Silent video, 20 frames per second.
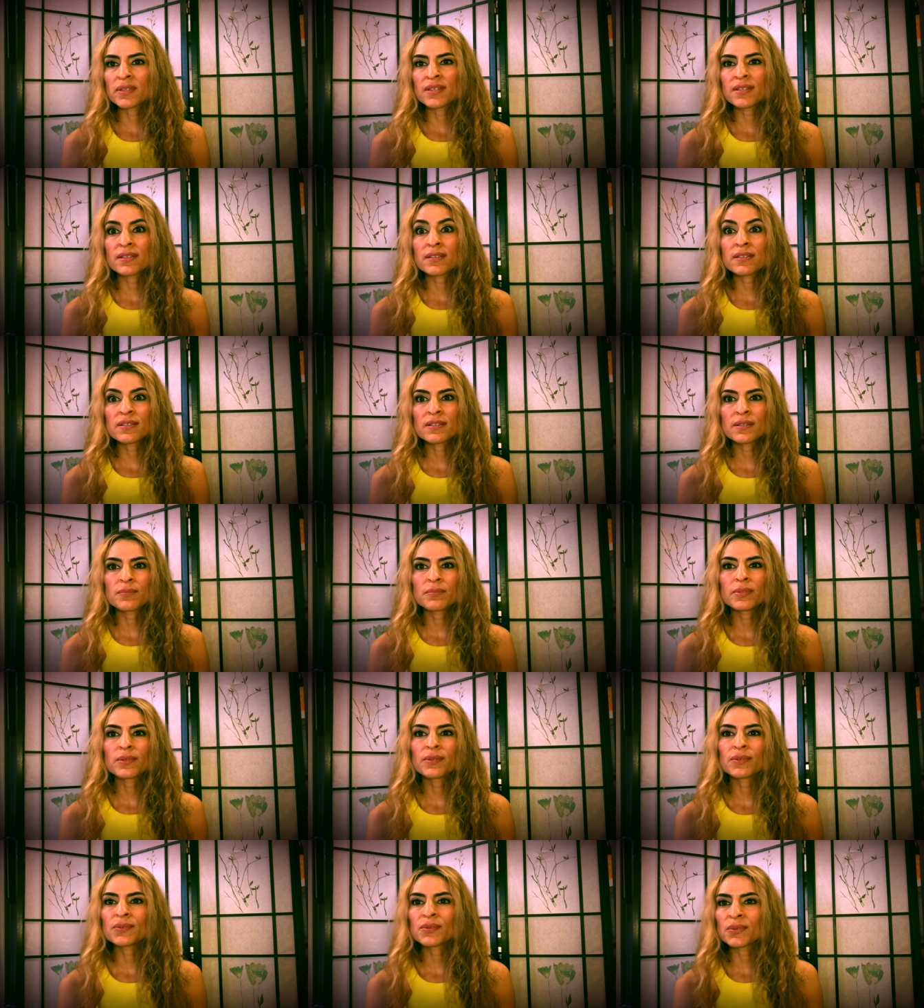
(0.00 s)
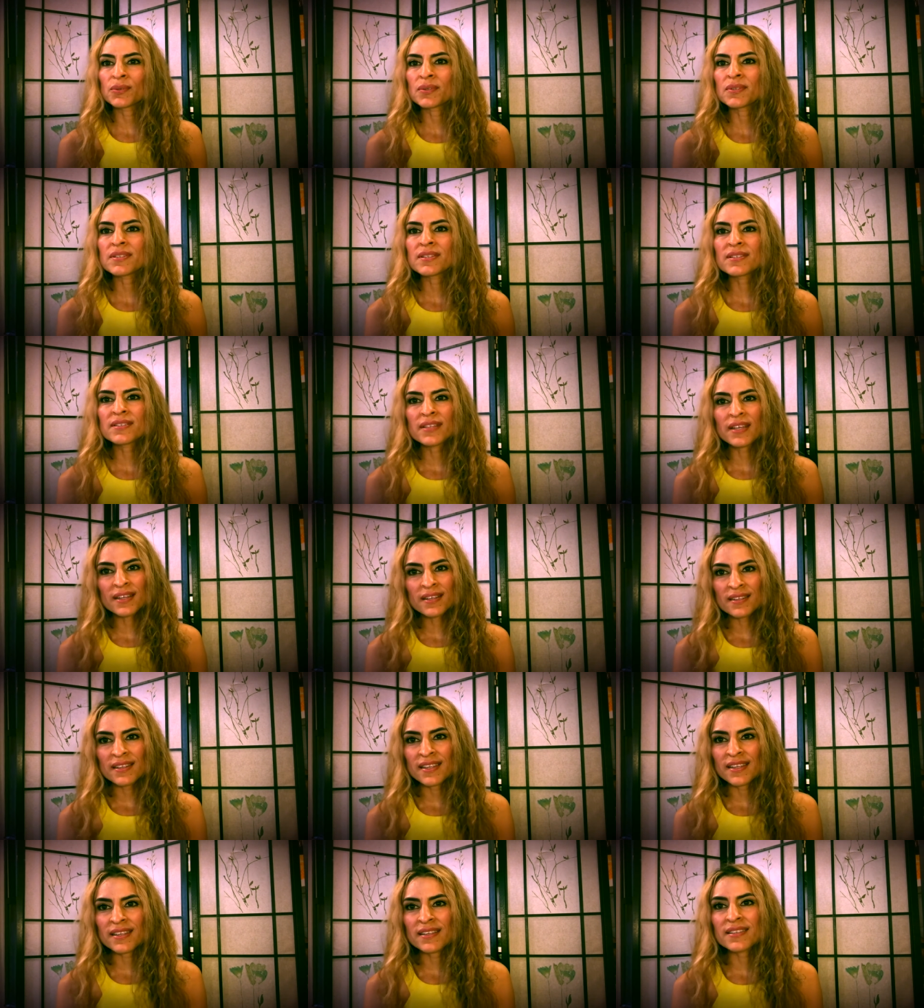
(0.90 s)
of these simple tools and
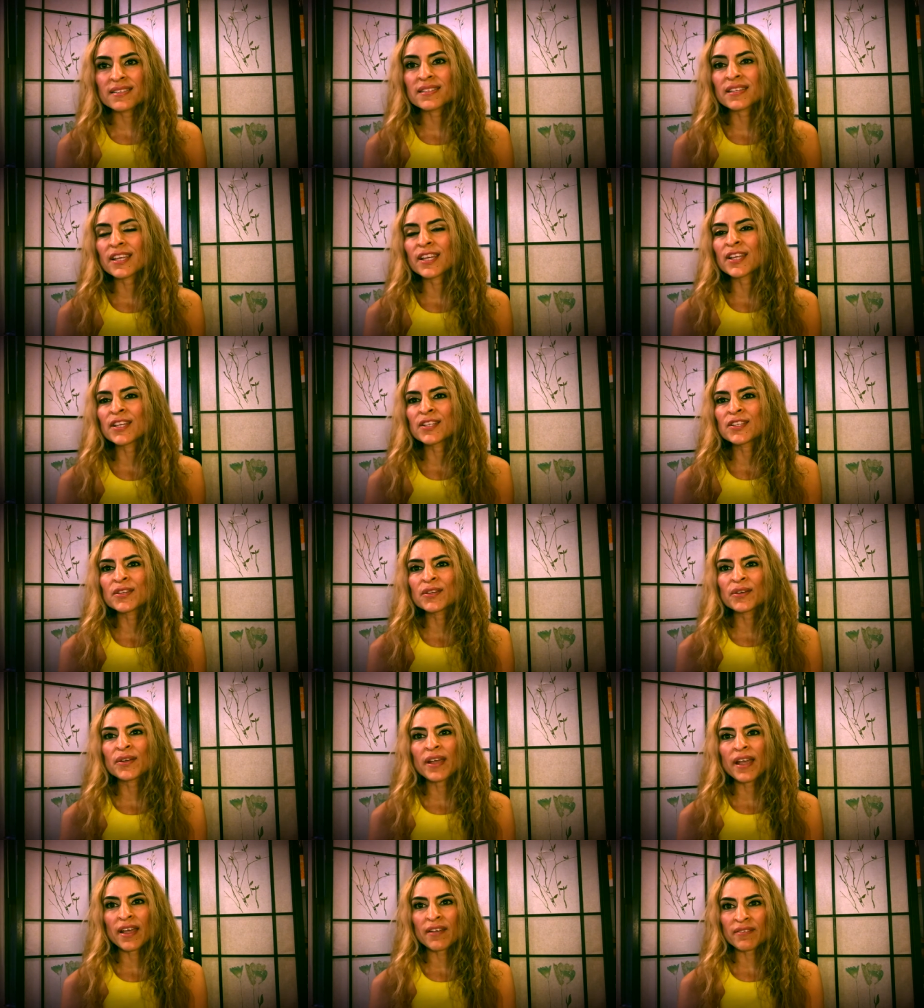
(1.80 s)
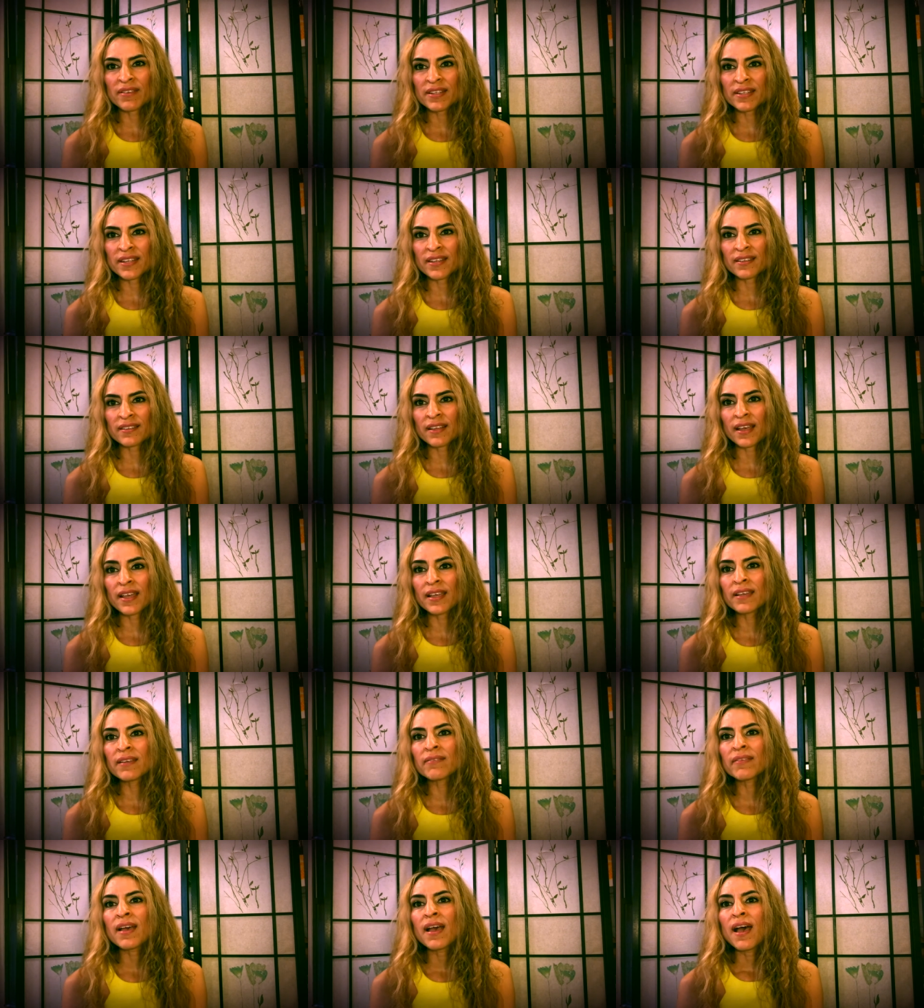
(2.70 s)
techniques in your everyday
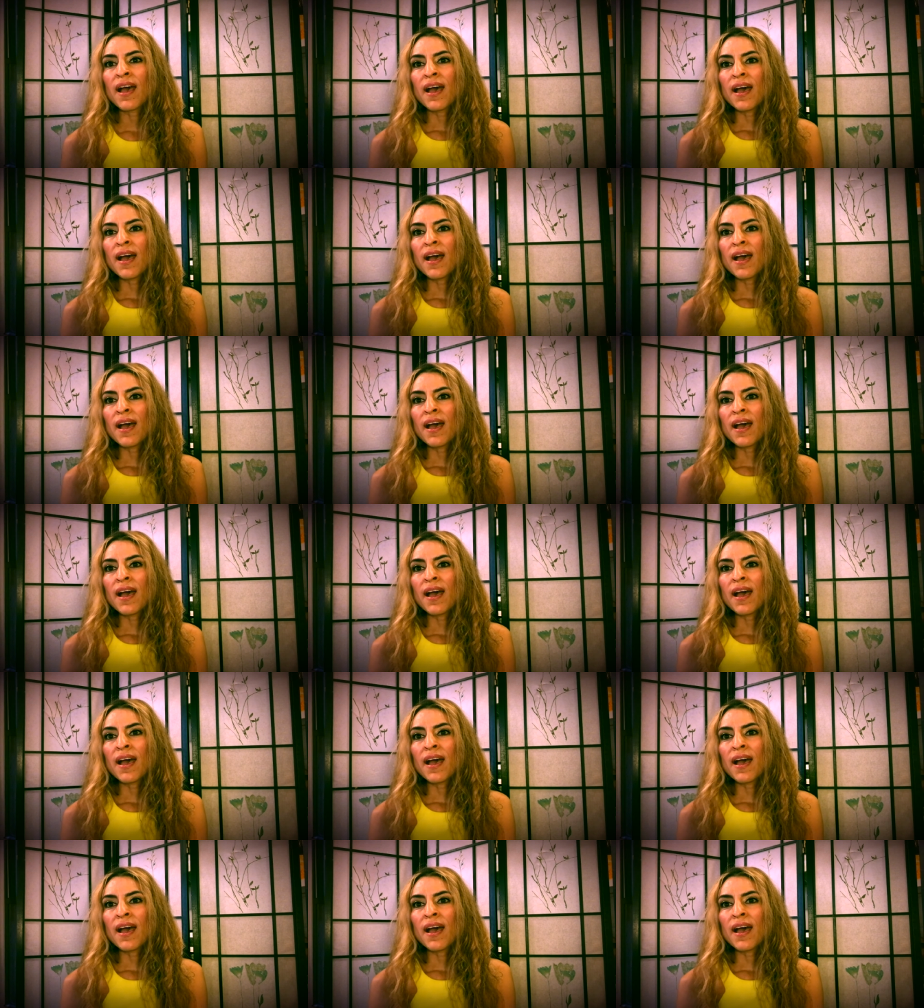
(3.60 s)
life